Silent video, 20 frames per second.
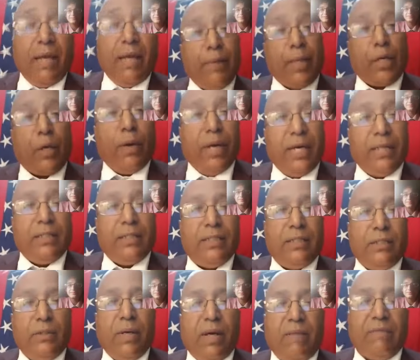go ahead. Did
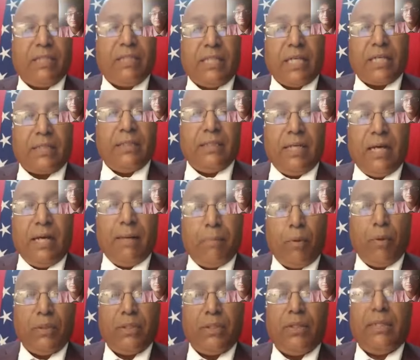you have a second
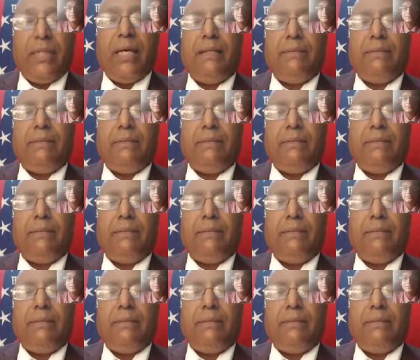point on that?